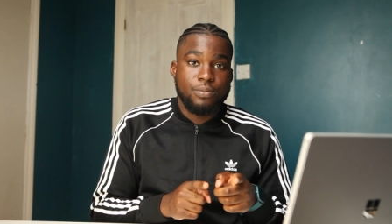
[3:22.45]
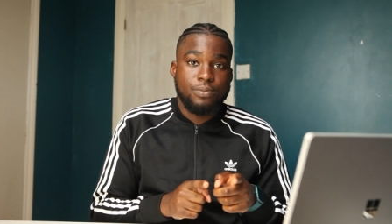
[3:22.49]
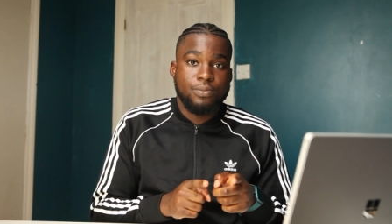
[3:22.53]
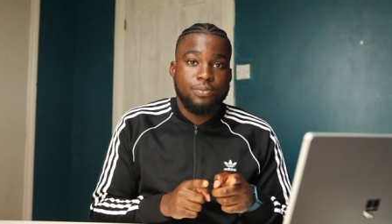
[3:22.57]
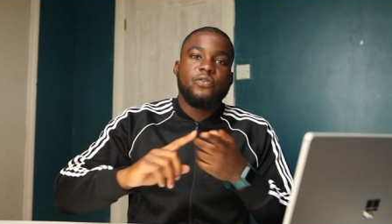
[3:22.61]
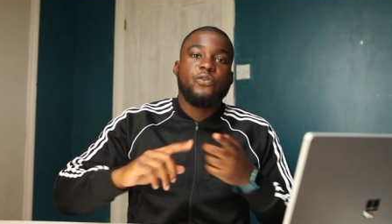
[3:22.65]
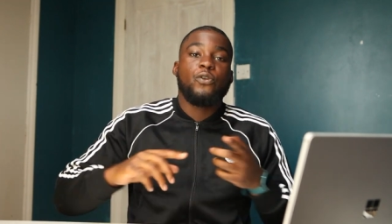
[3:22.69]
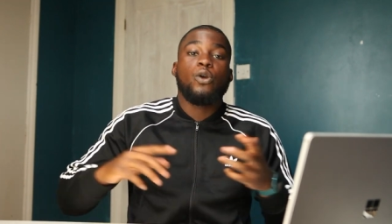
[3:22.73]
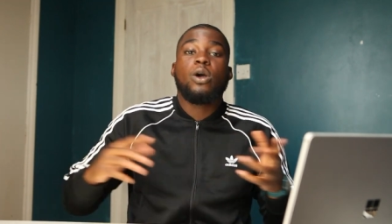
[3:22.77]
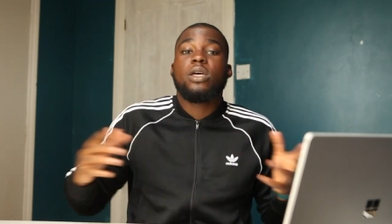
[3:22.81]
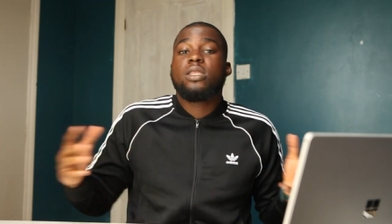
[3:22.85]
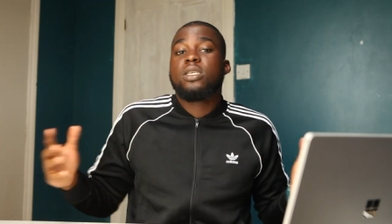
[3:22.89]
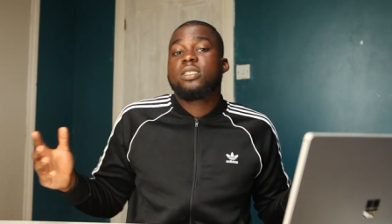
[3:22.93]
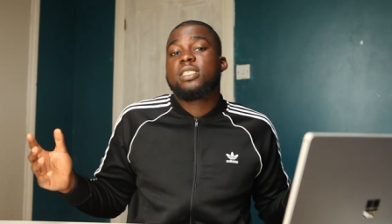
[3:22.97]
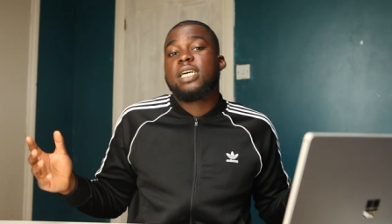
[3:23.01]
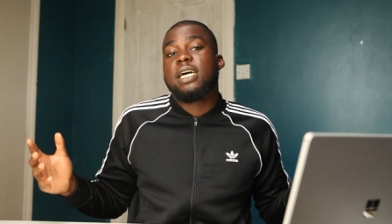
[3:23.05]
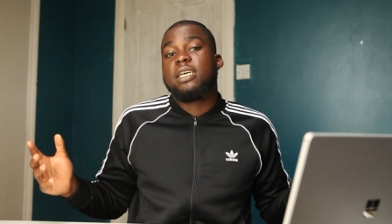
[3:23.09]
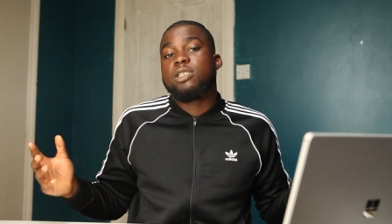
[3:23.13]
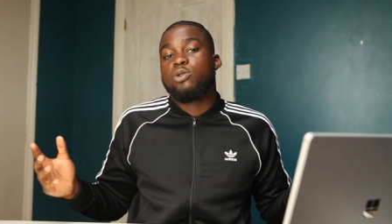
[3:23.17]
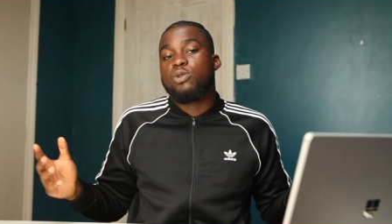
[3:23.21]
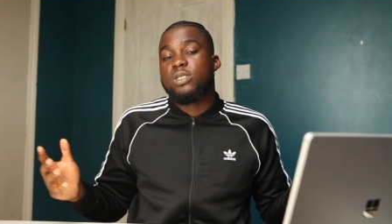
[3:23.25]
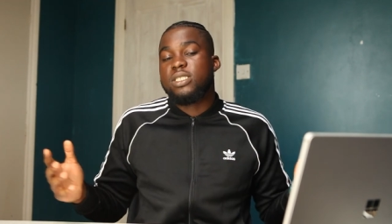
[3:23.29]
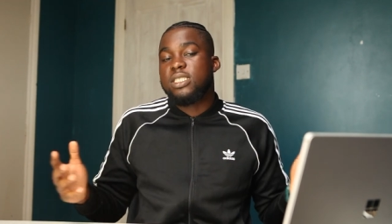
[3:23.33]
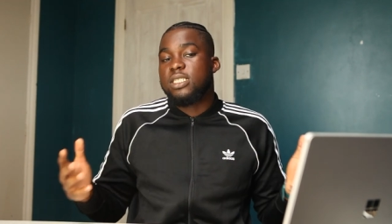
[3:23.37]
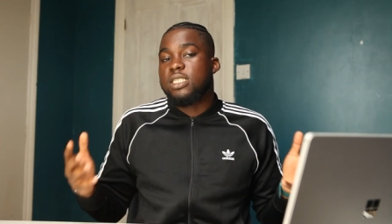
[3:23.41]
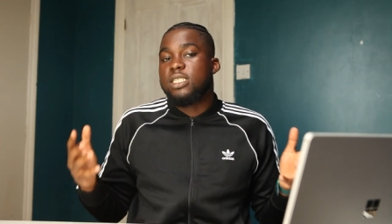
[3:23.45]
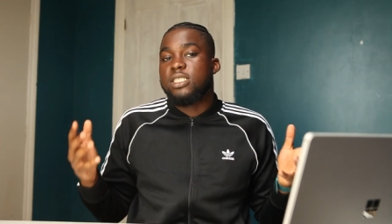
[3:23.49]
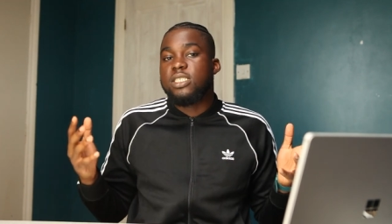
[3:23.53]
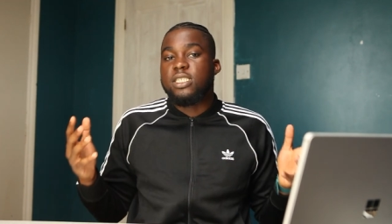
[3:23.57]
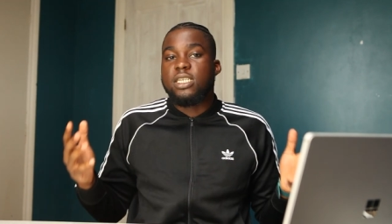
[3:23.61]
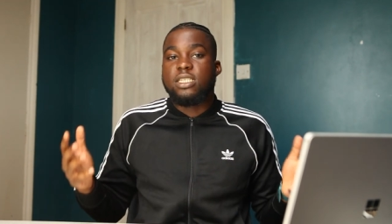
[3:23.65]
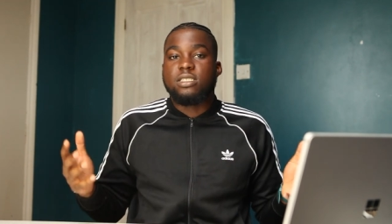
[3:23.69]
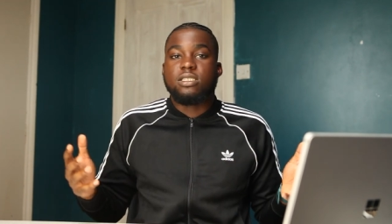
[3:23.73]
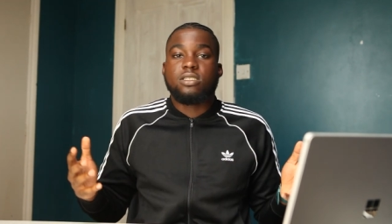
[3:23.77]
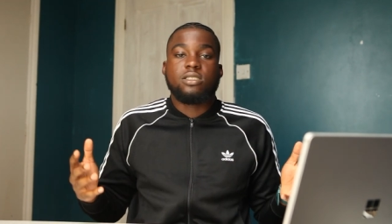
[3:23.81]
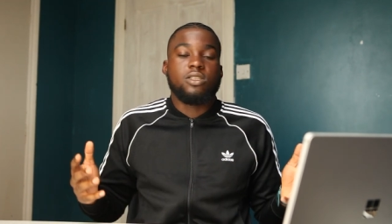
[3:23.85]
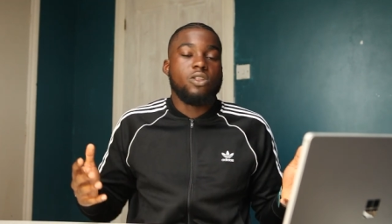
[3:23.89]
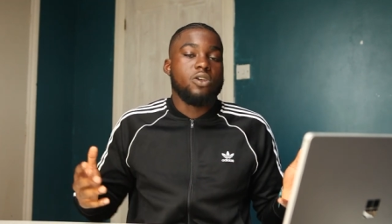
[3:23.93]
Throughout the times, we see
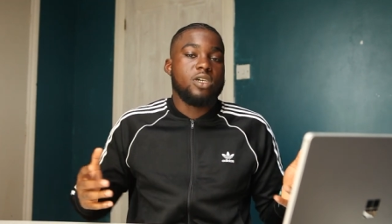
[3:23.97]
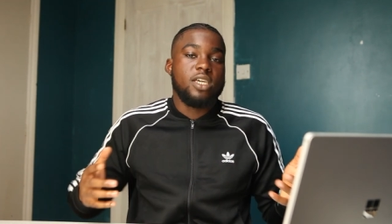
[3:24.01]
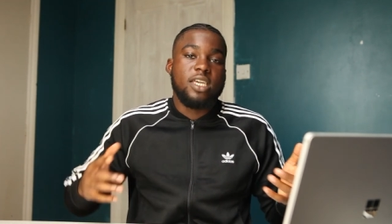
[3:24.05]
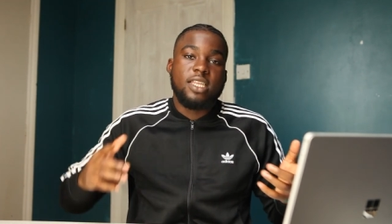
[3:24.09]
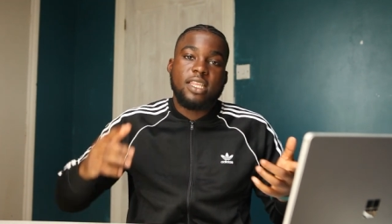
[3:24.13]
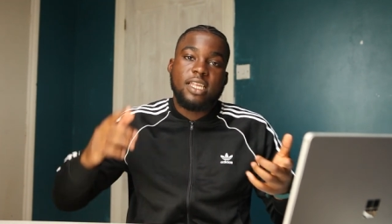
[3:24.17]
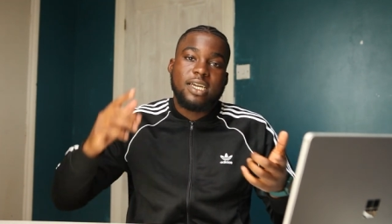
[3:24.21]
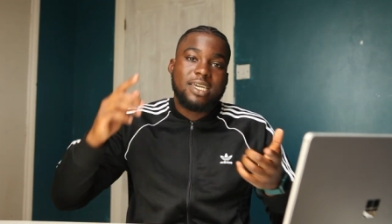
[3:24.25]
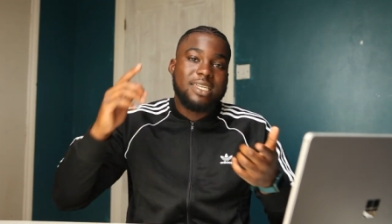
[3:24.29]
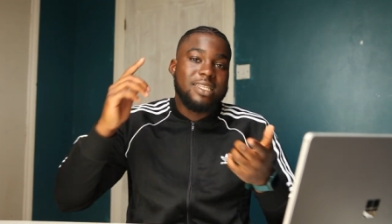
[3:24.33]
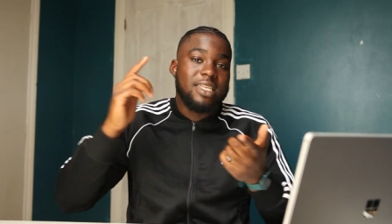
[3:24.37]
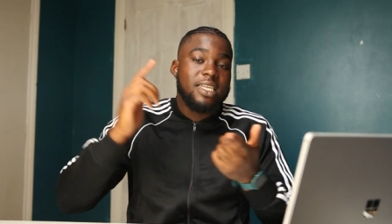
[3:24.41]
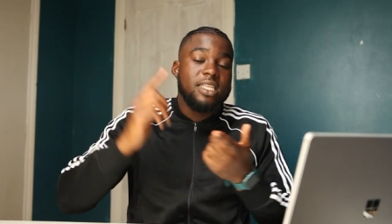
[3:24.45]
Jesus looking like an